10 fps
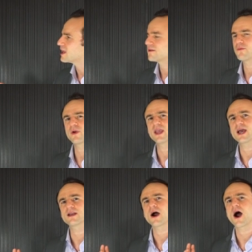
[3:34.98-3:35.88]
if we
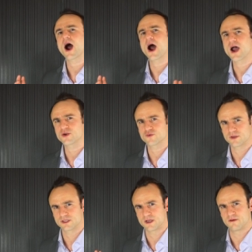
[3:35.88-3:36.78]
had
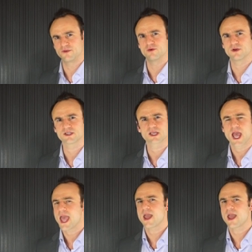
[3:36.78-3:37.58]
hundreds of units